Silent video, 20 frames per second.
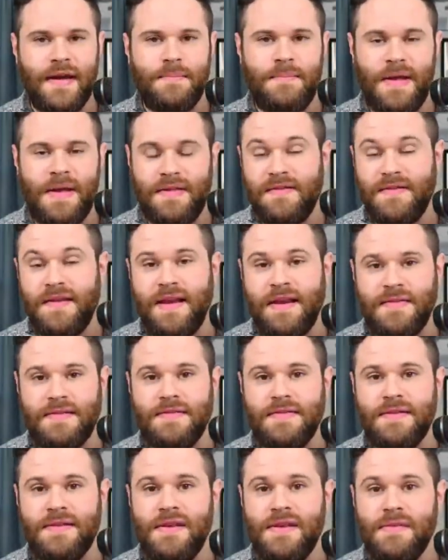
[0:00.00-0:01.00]
Penn
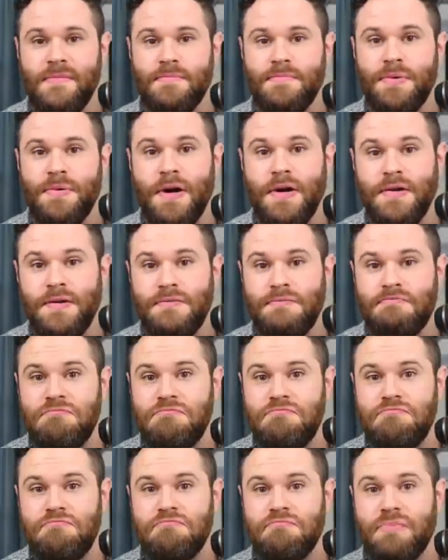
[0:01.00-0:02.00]
State. But
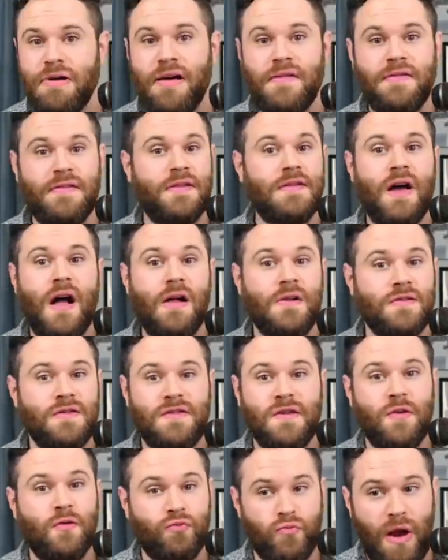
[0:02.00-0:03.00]
Boston College
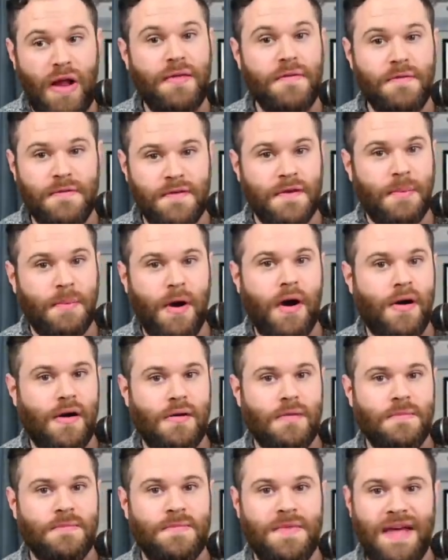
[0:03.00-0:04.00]
still runs the
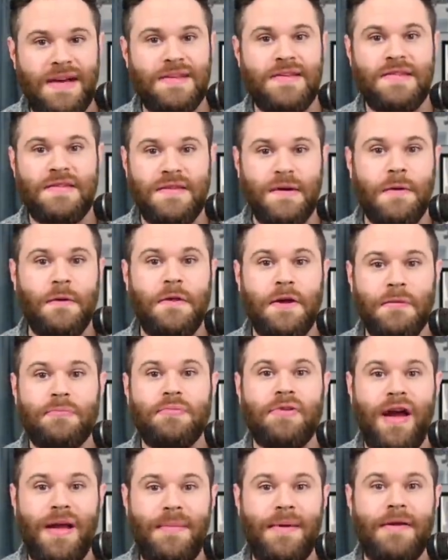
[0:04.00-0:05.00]
ball. That is still their
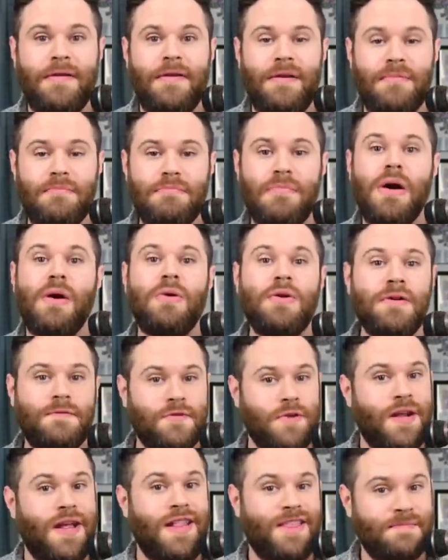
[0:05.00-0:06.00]
primary mode of
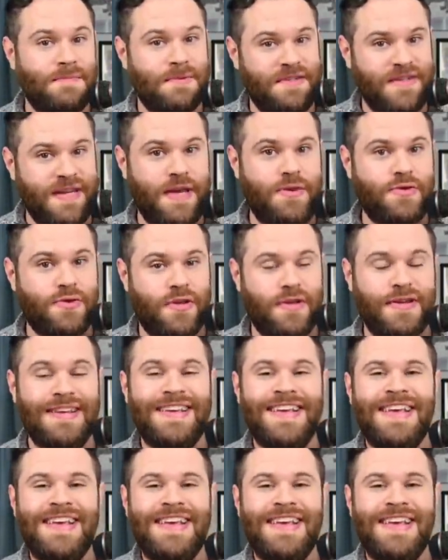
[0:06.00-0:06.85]
transportation.